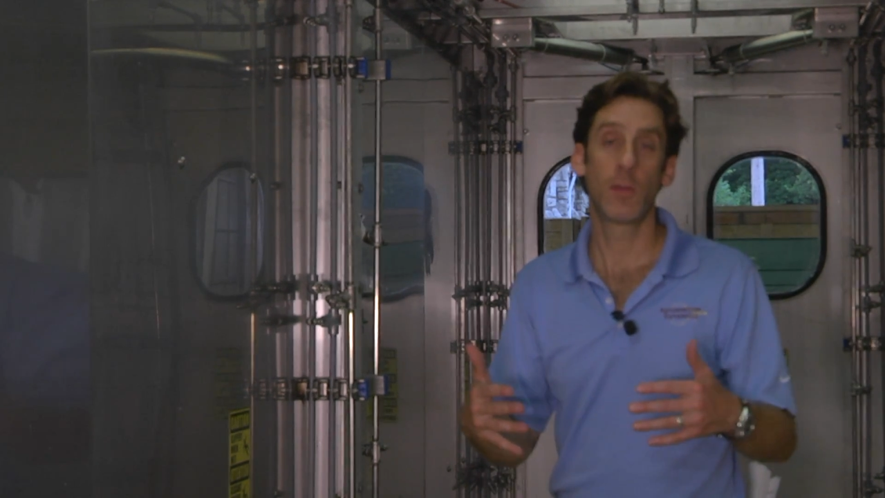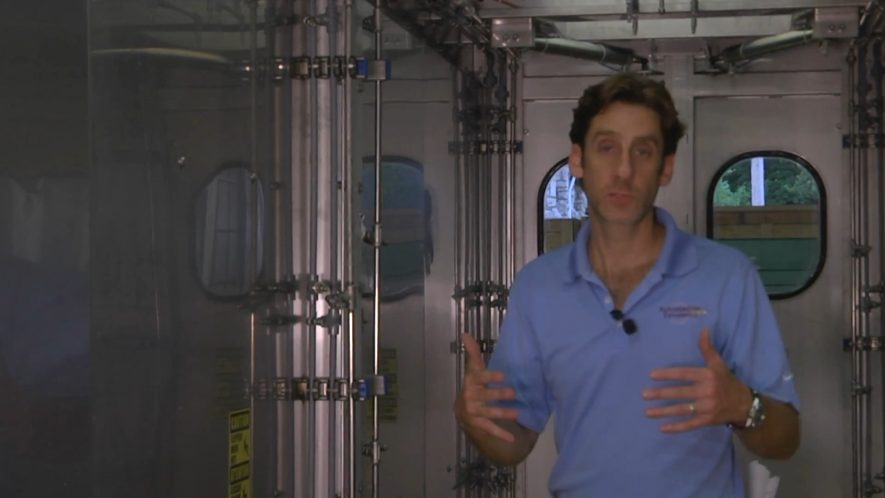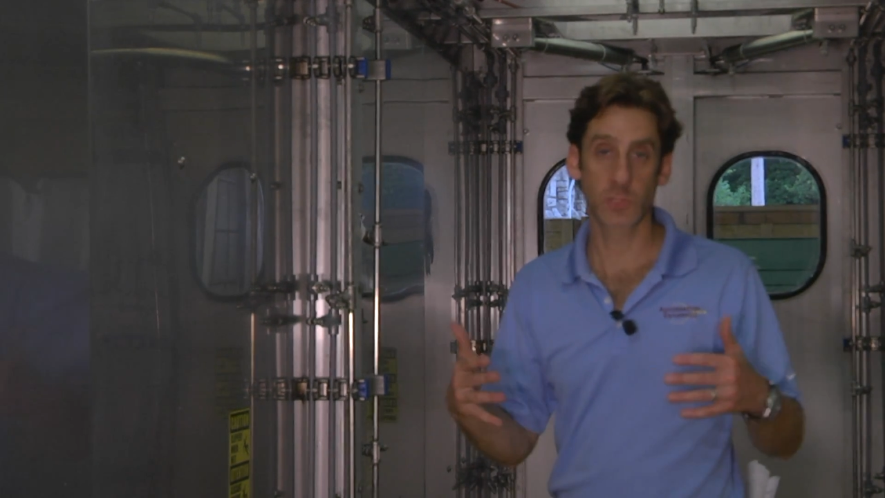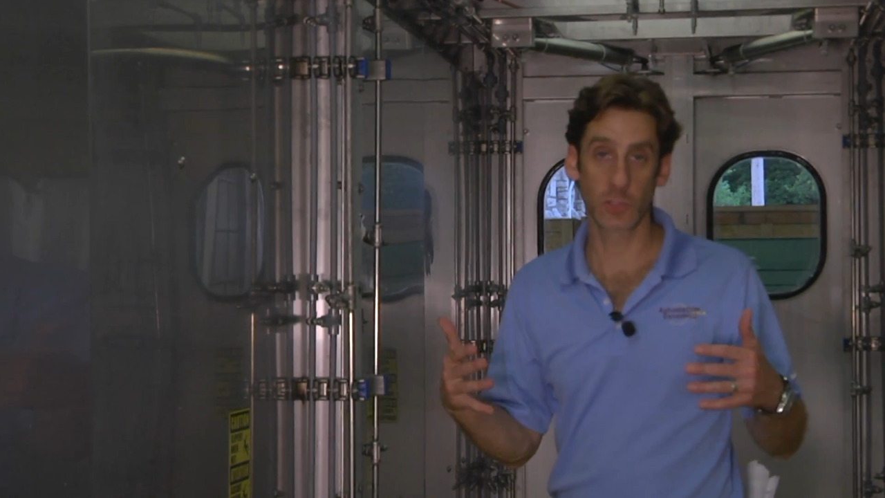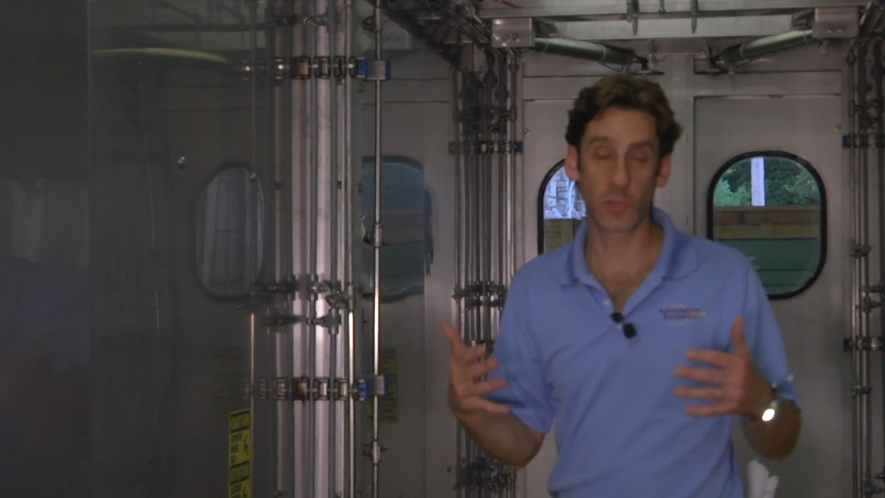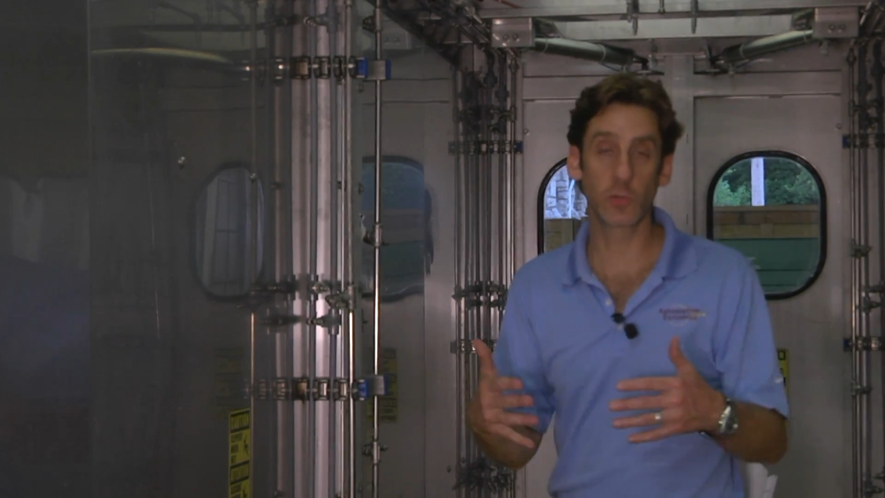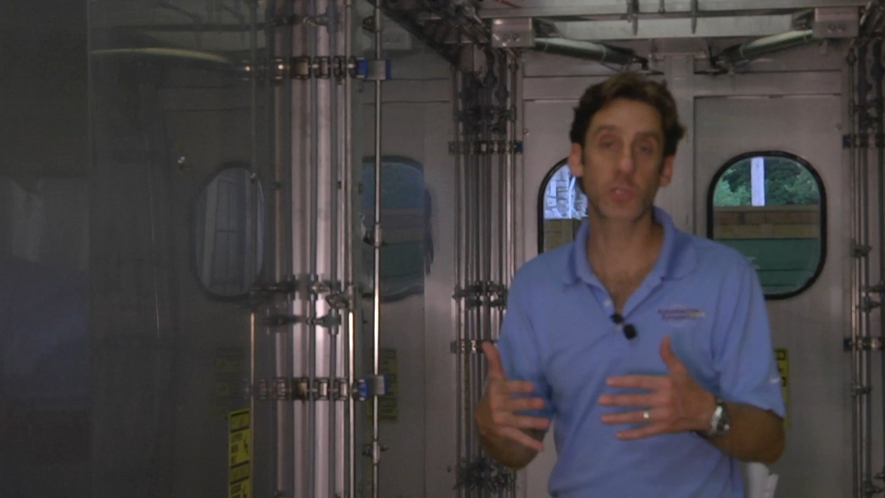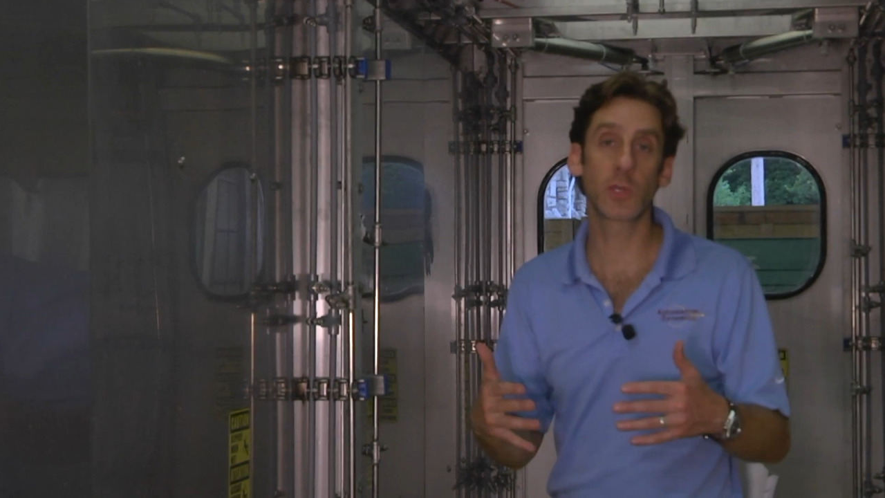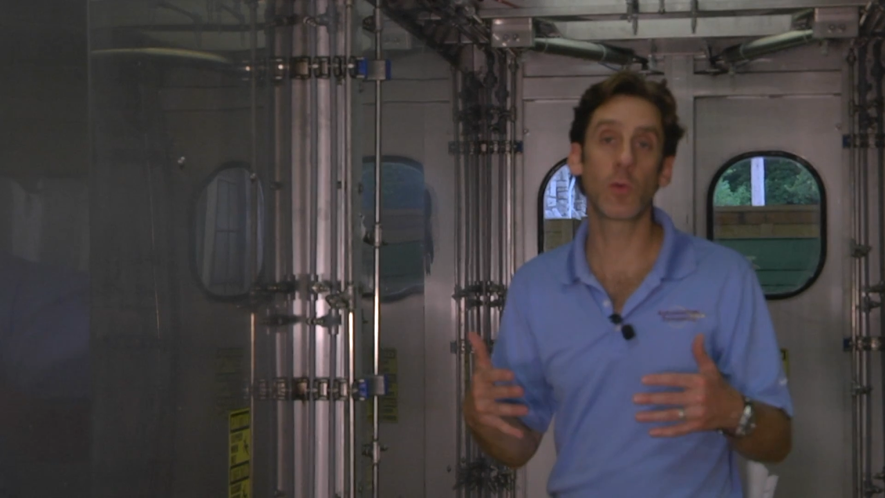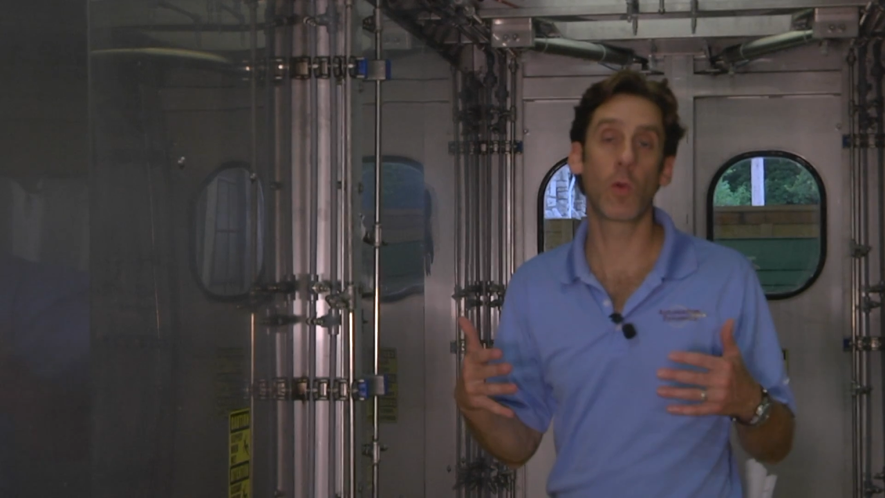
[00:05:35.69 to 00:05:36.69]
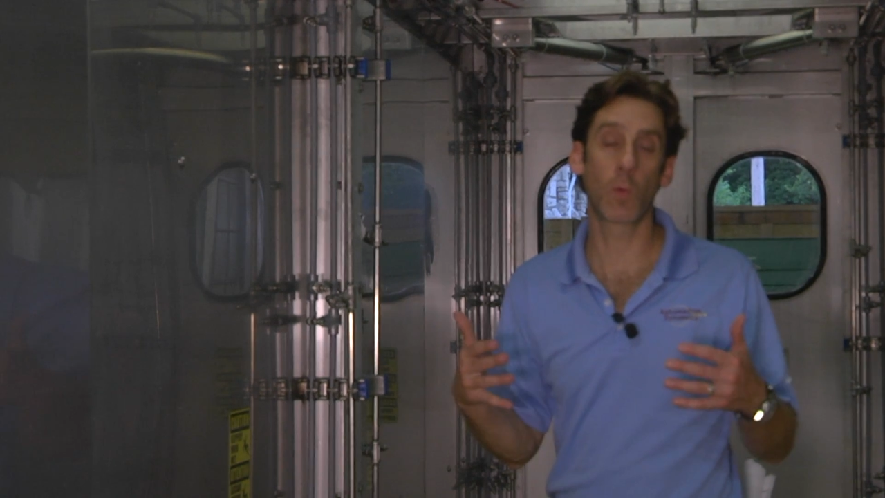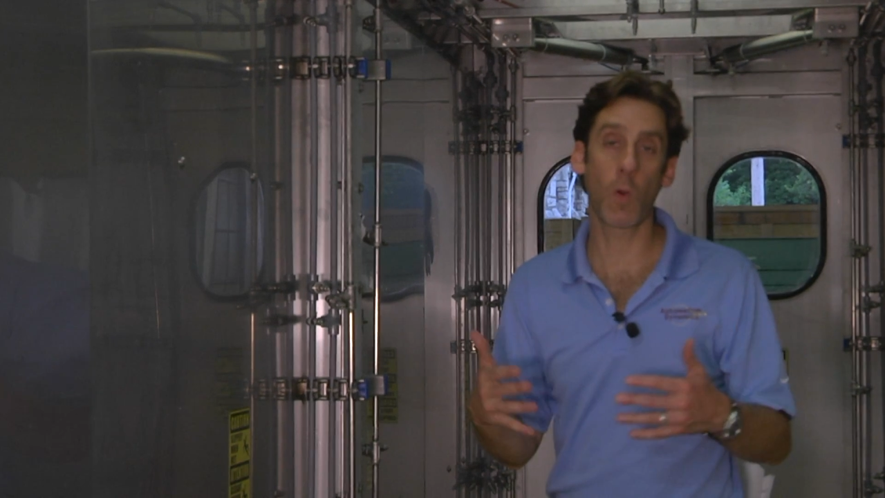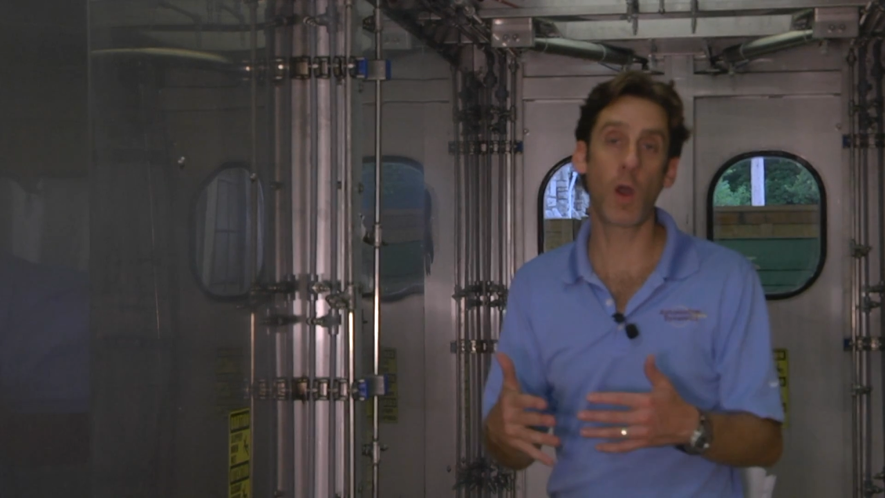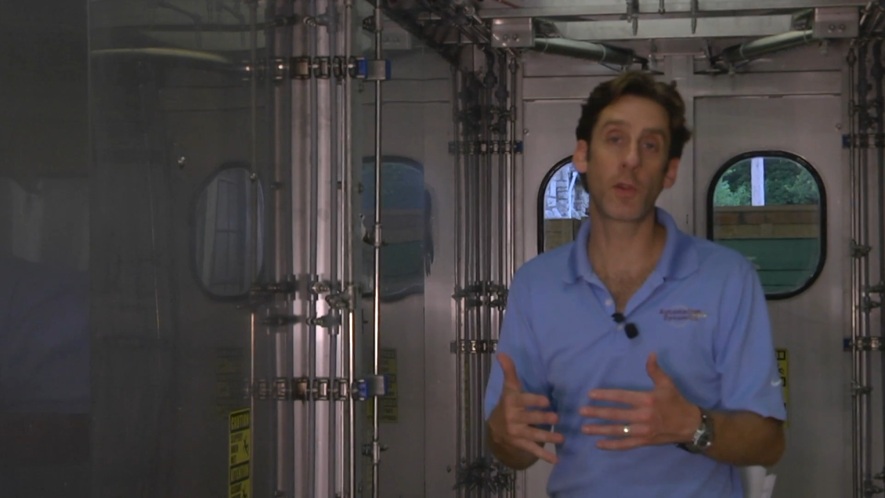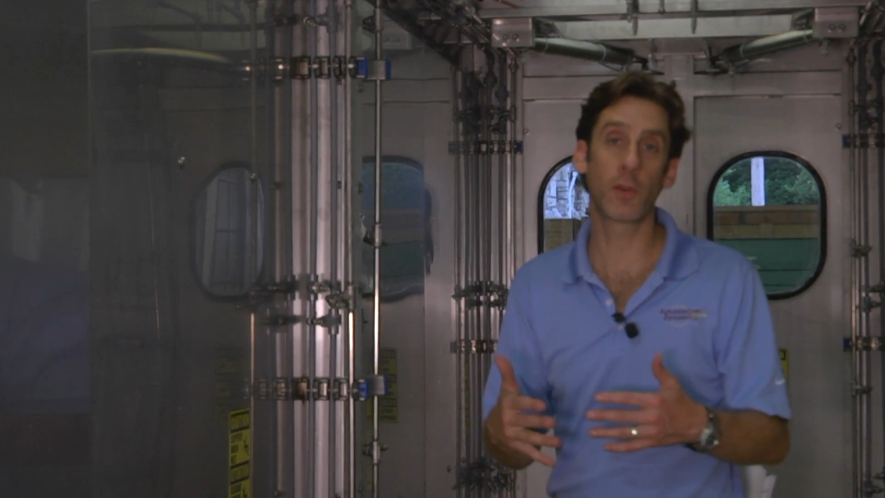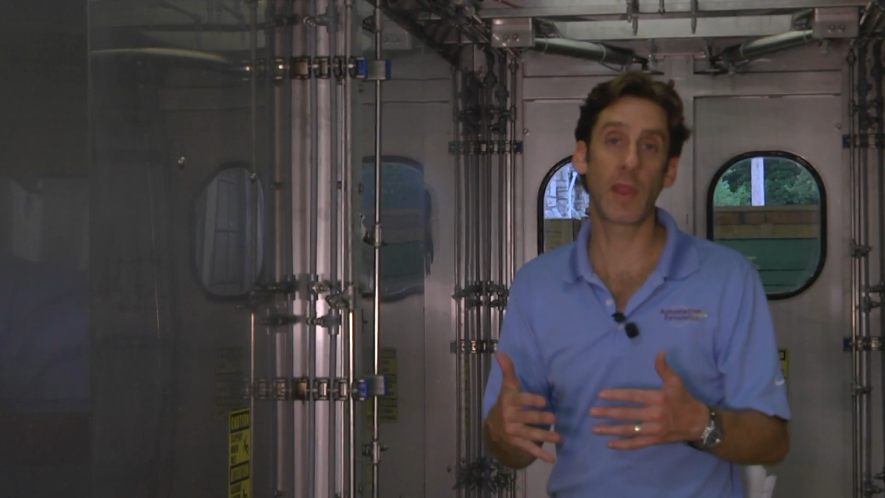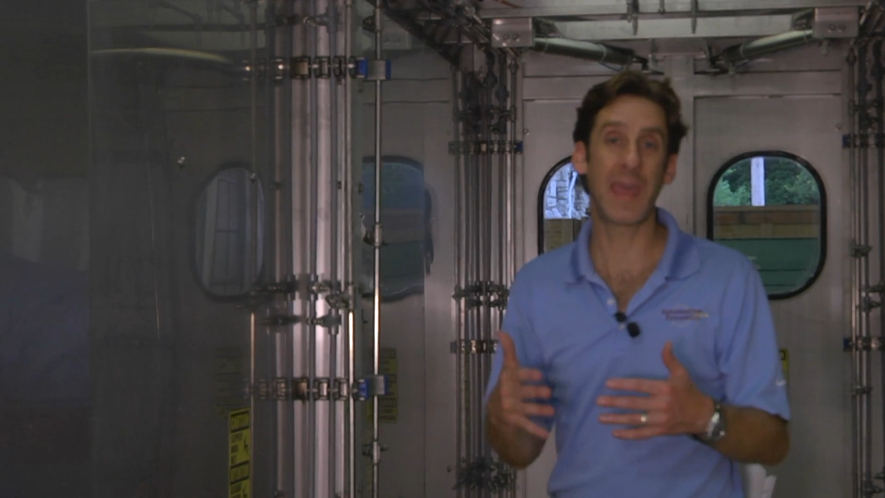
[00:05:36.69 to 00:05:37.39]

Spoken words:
solution or water